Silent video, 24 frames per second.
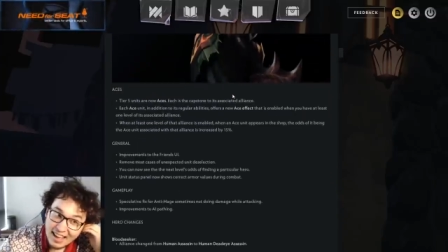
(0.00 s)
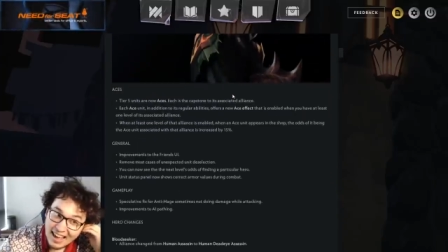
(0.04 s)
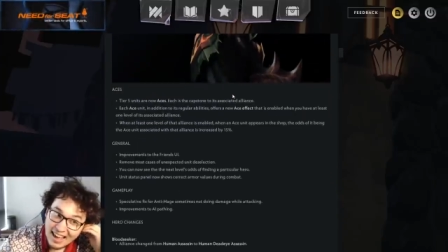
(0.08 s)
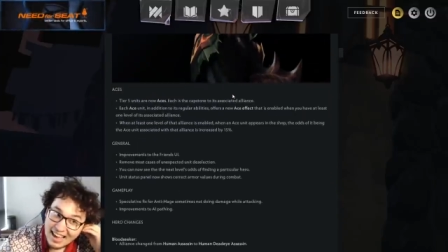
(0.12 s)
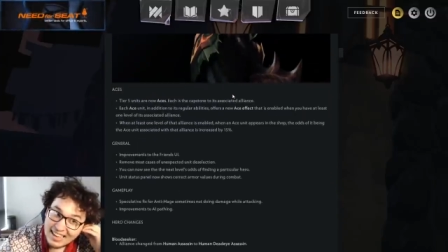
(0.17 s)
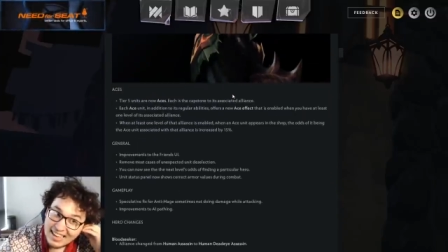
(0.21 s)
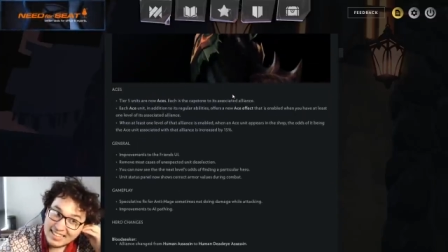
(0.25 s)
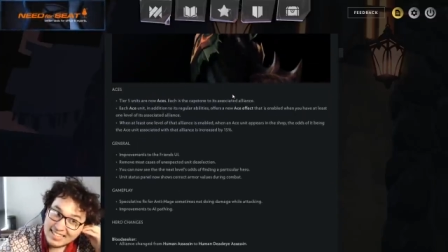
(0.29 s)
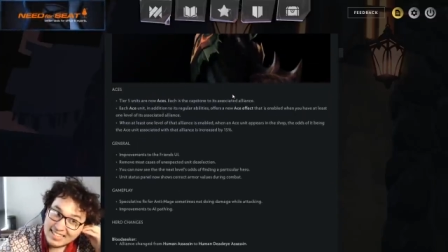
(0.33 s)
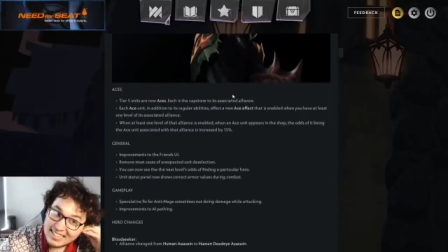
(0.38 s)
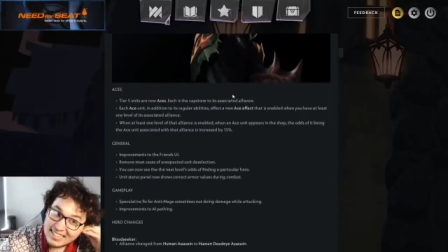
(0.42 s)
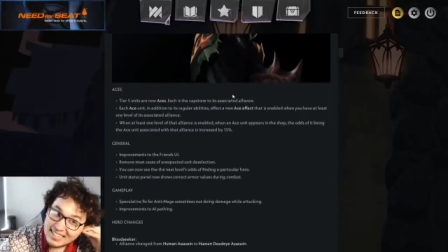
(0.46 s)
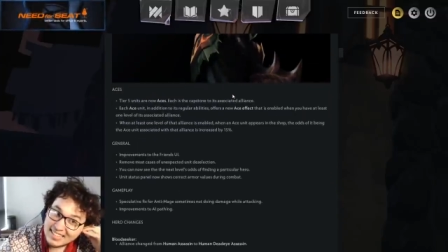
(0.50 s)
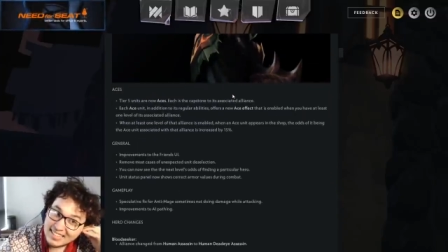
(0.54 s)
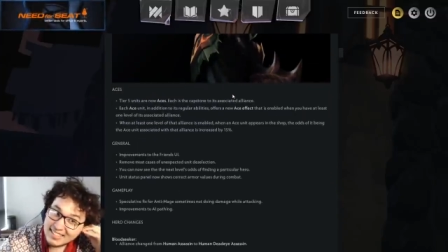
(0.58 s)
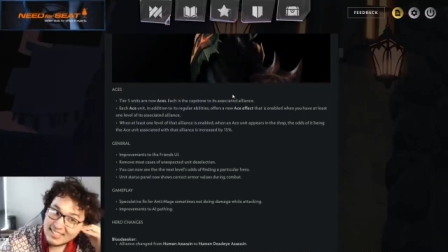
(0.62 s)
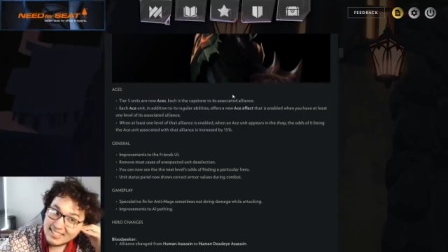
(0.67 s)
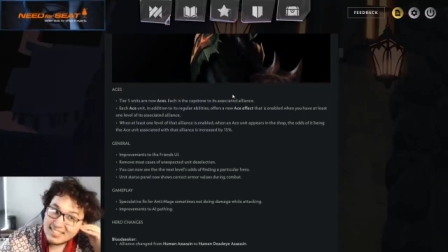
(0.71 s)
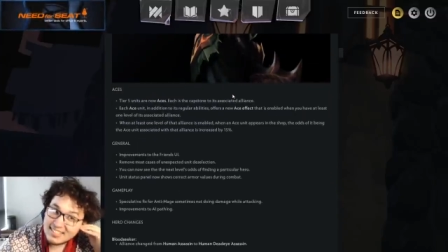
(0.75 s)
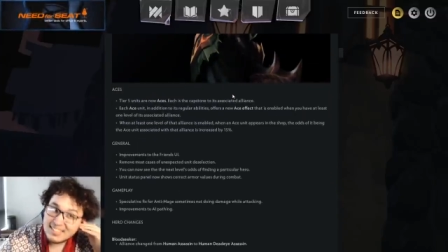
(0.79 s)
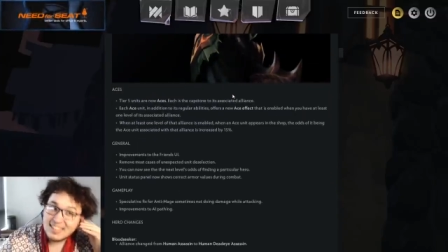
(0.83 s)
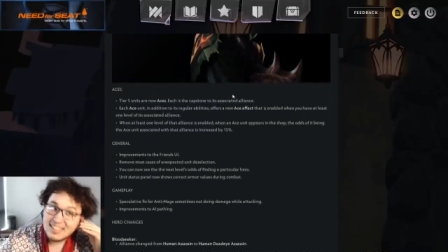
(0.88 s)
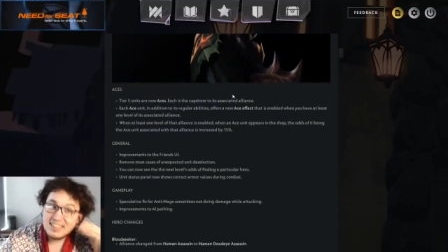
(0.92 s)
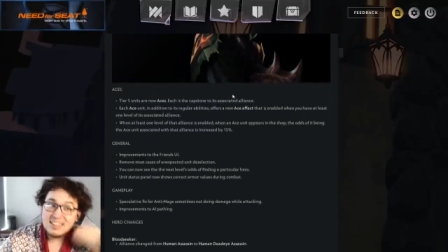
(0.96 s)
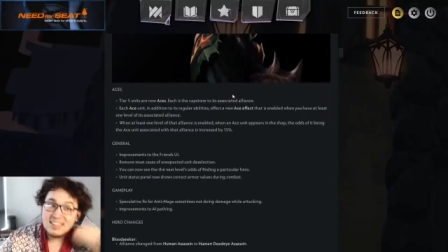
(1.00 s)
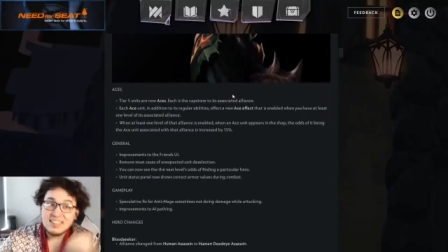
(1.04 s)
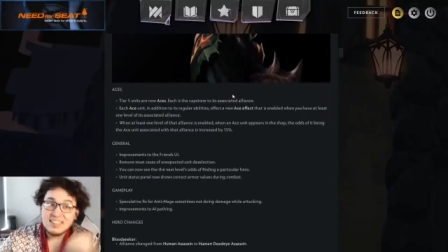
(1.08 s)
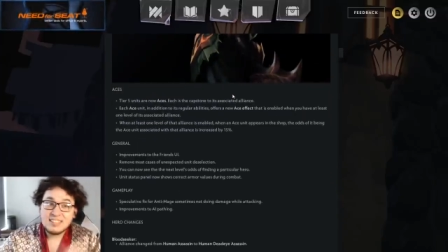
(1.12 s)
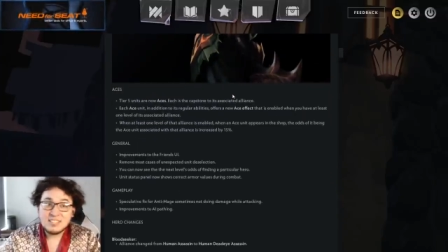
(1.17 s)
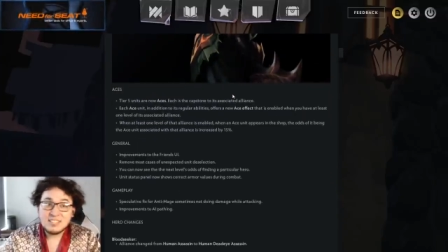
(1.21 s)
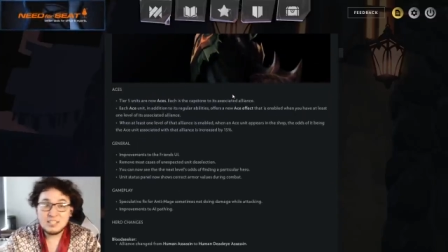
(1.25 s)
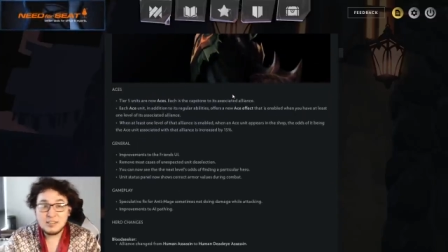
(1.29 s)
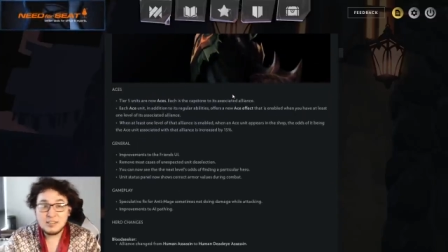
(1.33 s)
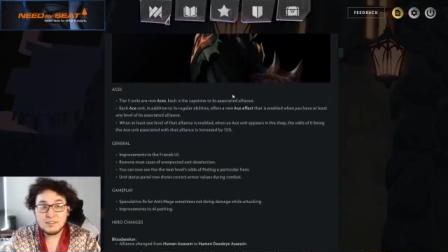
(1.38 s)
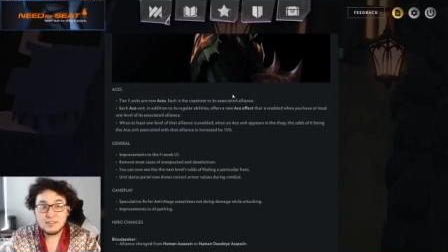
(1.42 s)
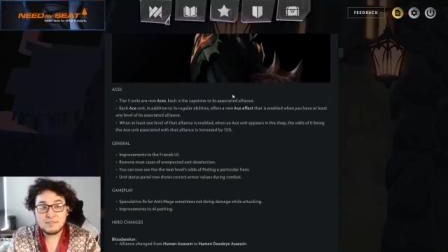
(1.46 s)
Aces.
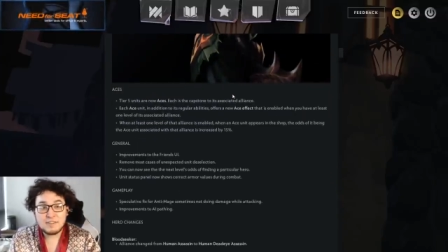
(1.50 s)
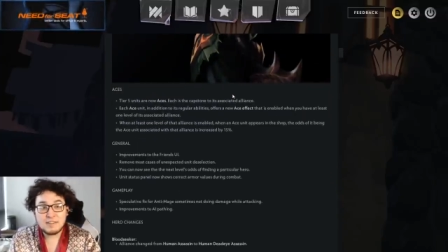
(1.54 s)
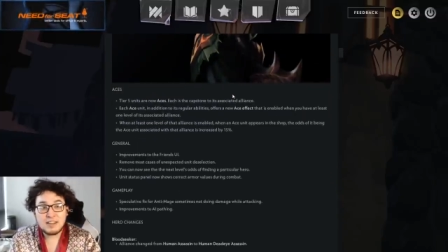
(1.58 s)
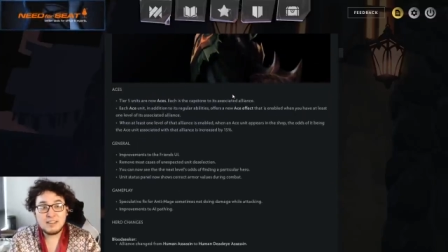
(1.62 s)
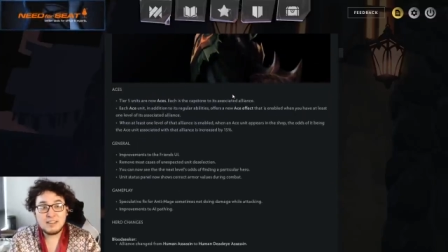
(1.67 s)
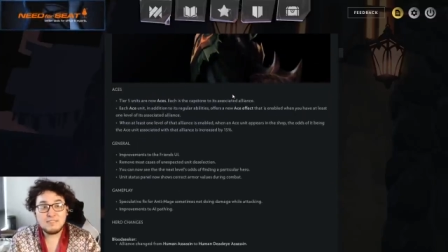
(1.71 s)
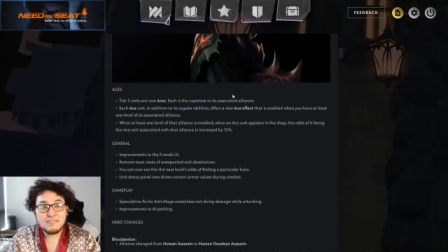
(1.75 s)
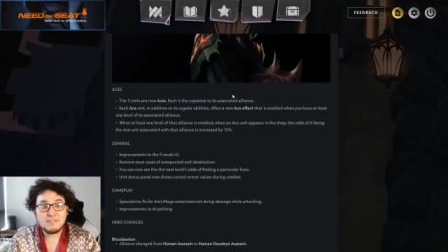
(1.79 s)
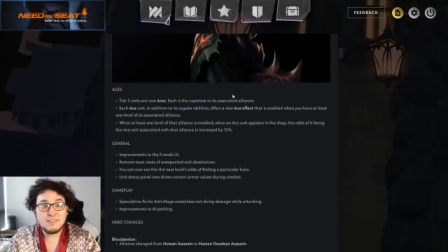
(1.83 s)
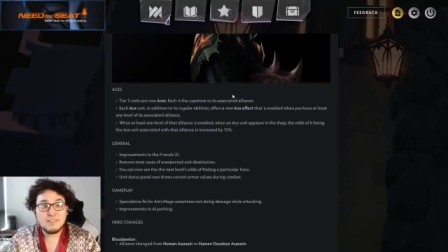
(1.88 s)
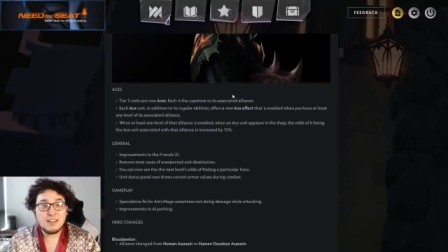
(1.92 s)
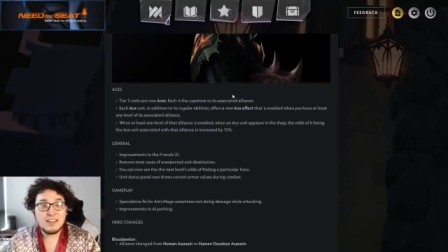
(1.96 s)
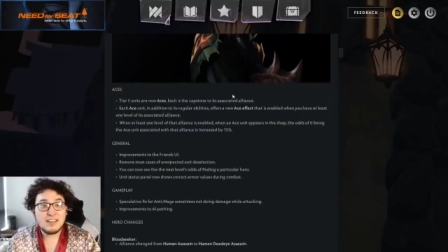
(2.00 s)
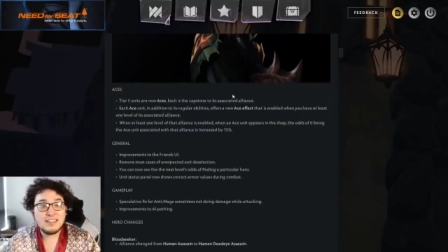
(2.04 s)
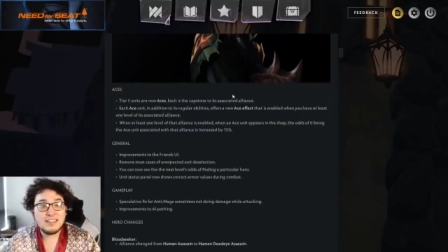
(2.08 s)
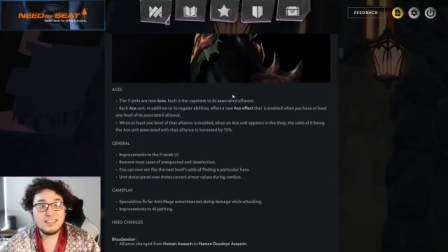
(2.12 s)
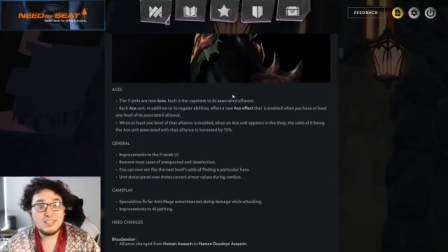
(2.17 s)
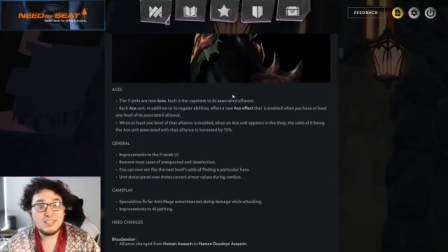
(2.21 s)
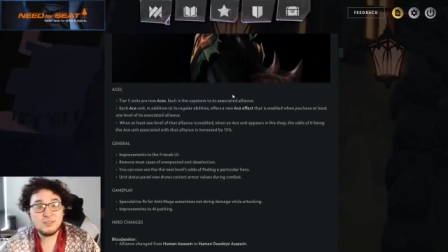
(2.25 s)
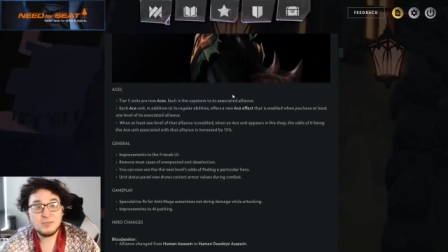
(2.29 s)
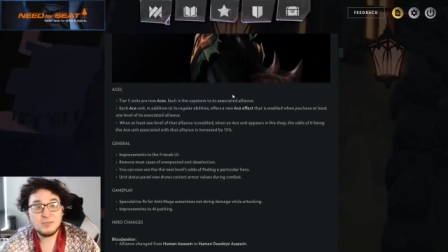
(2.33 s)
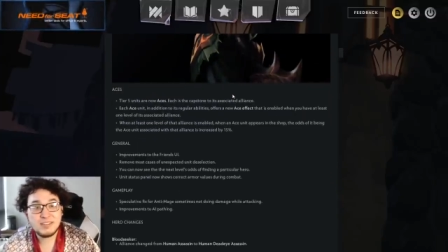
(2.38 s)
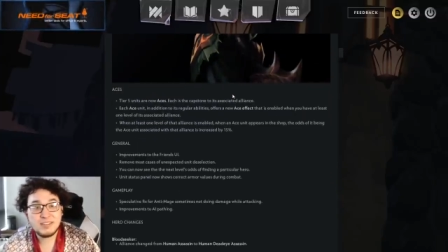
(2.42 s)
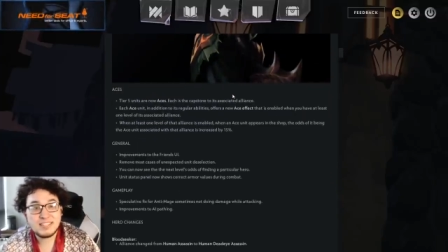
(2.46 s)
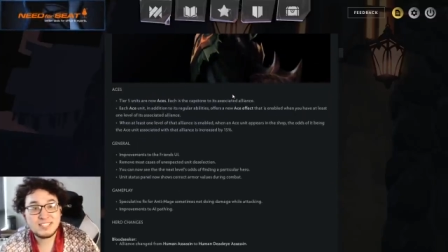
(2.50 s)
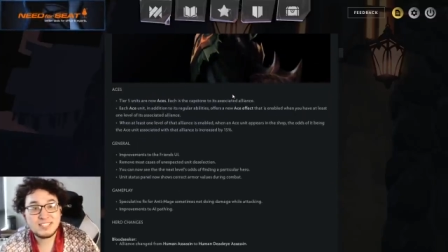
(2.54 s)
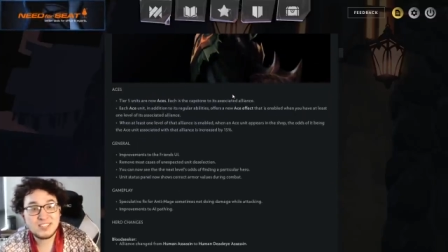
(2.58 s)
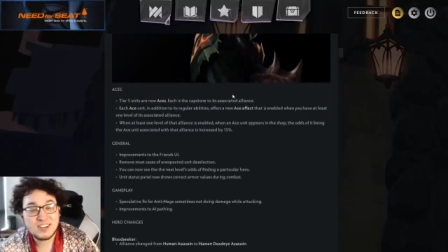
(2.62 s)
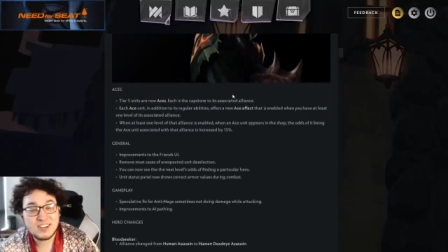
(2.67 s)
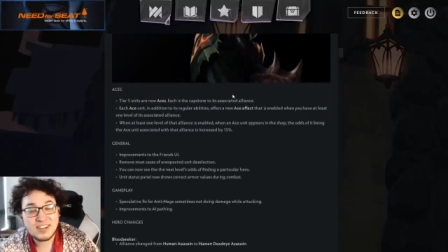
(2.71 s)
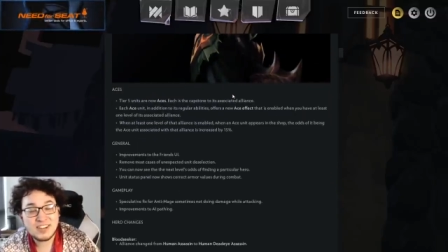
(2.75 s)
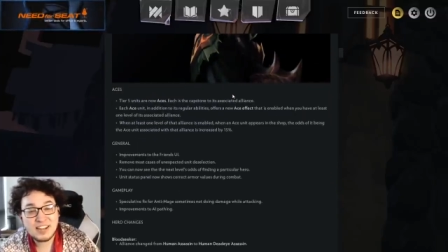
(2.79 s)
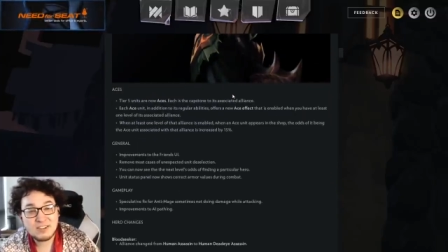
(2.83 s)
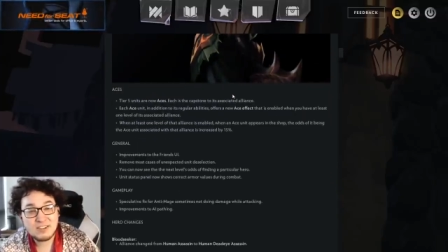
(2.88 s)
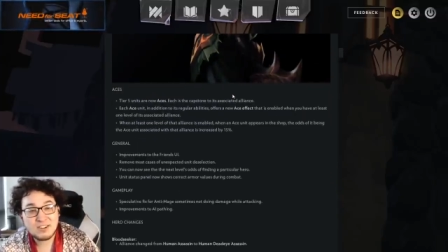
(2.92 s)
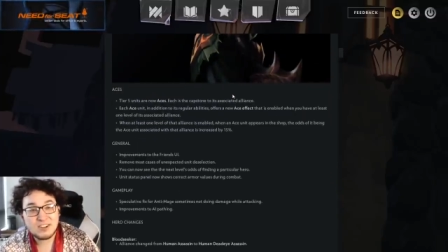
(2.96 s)
Tier 5 units
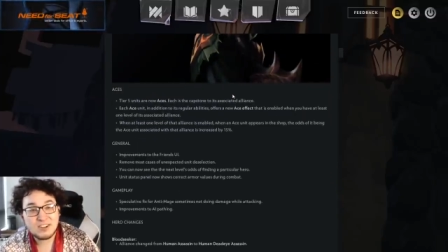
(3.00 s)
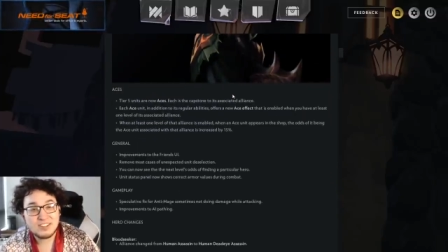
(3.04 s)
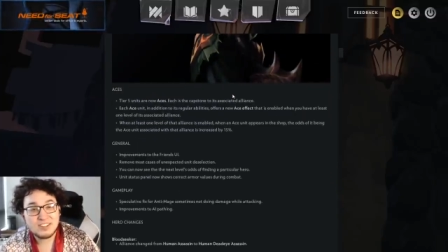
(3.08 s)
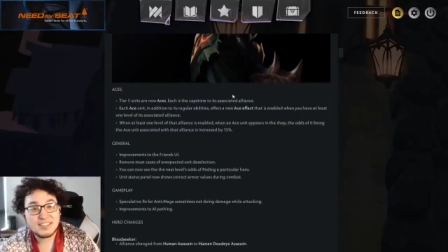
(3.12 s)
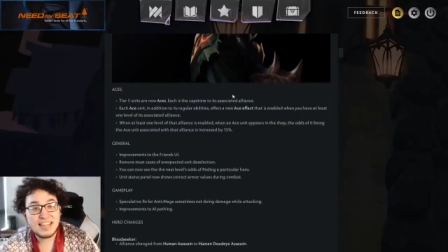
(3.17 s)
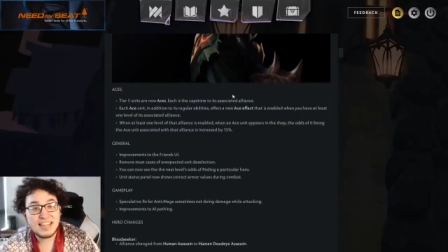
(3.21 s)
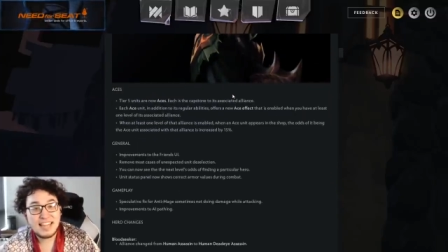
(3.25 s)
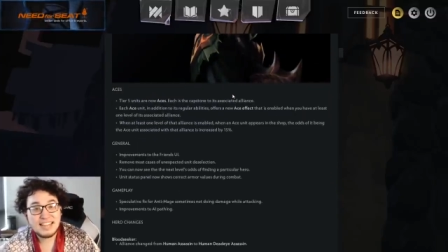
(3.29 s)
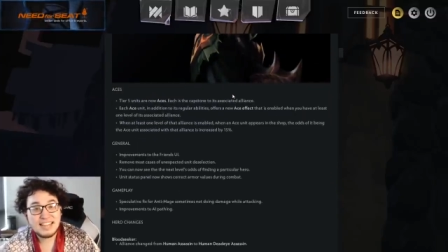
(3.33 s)
are now called